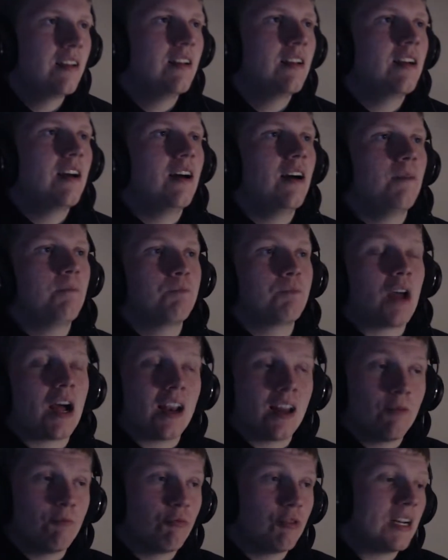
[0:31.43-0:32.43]
And
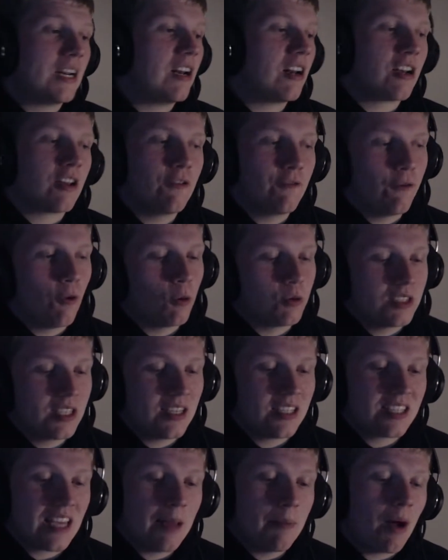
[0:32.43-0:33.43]
I'm really looking forward to this game.